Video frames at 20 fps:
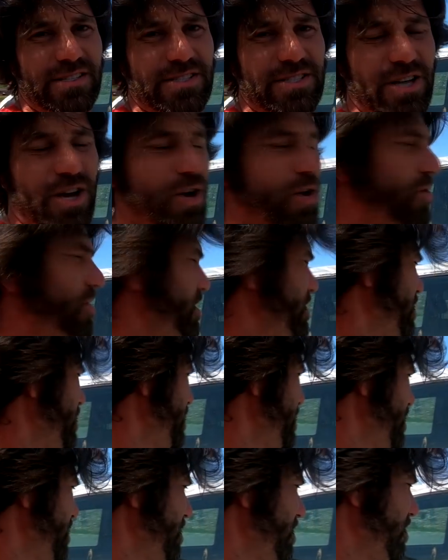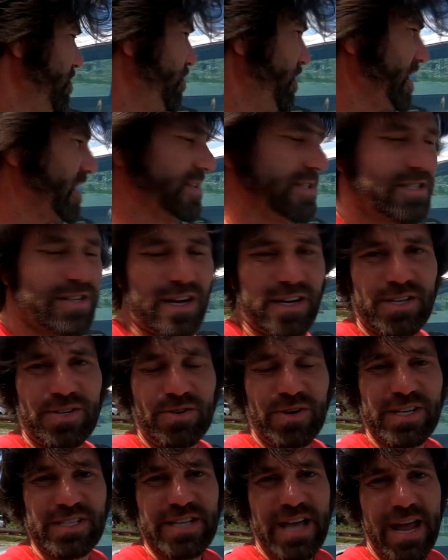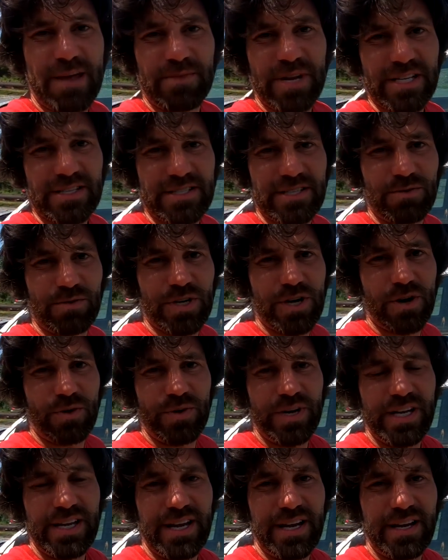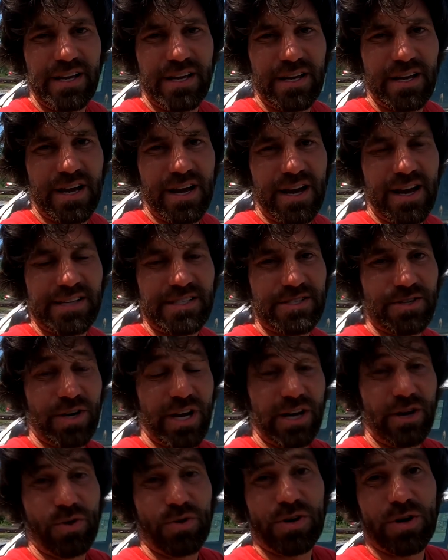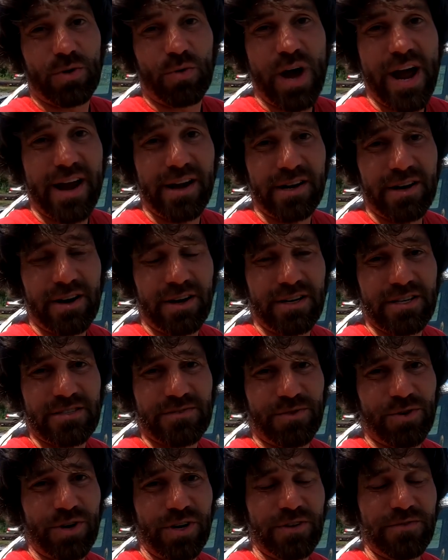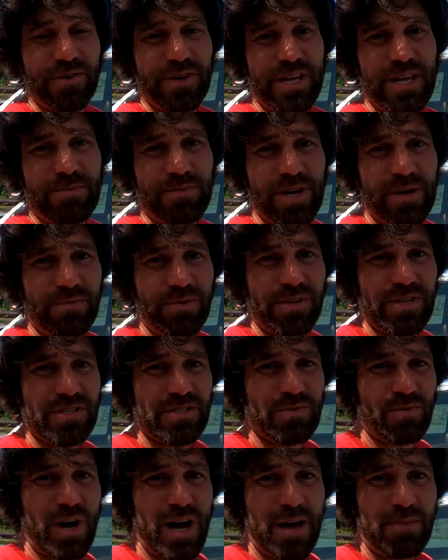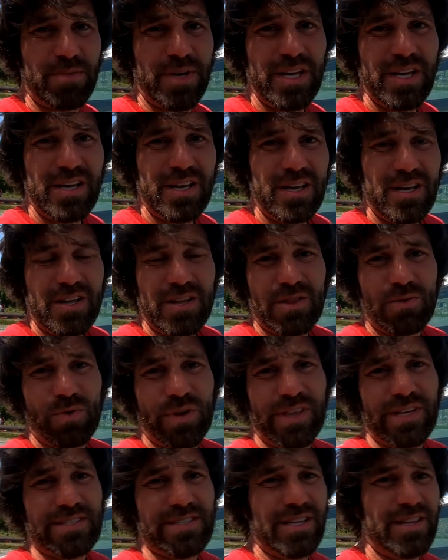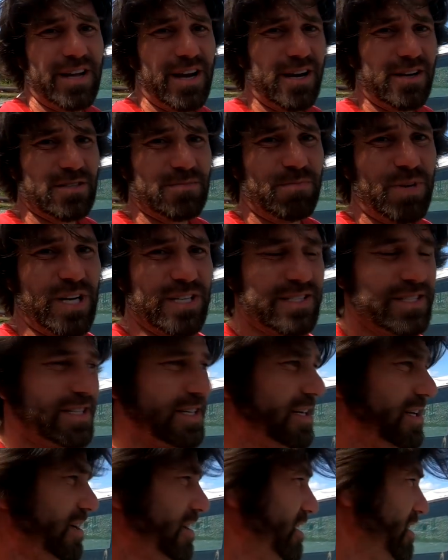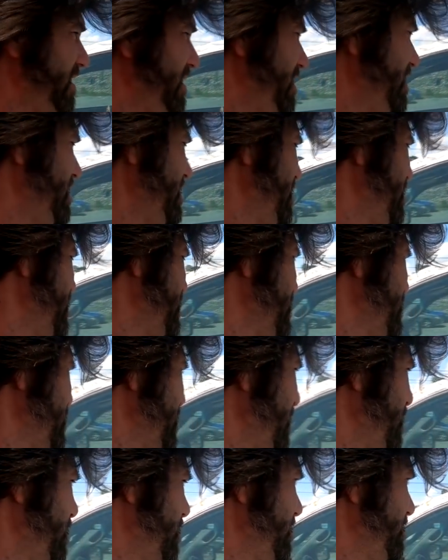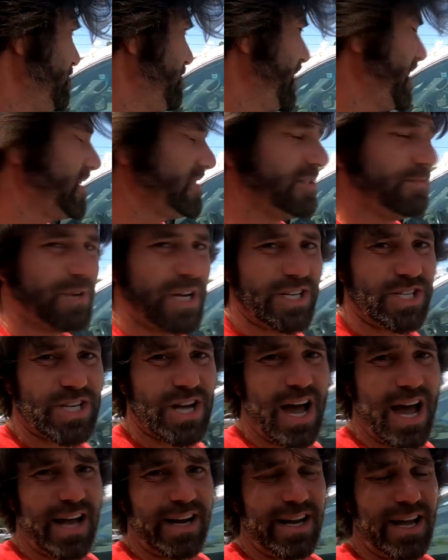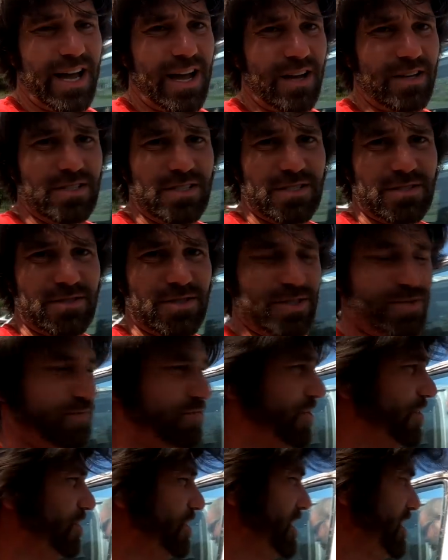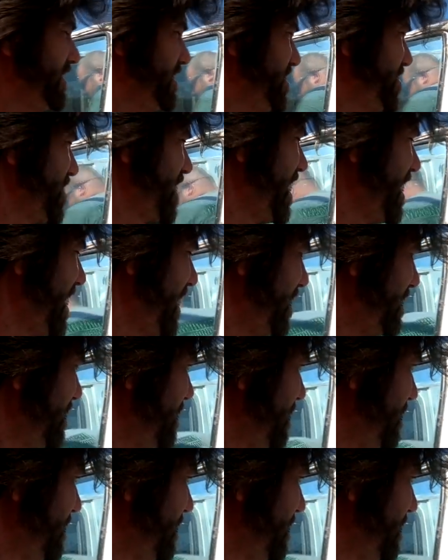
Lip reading: so we can start to examine it, see what all we need. I still got to order a wiring harness for it. If you're keeping up with the swap, the one that's in there is busted. So bears in my shot now, it's just ruining the shot.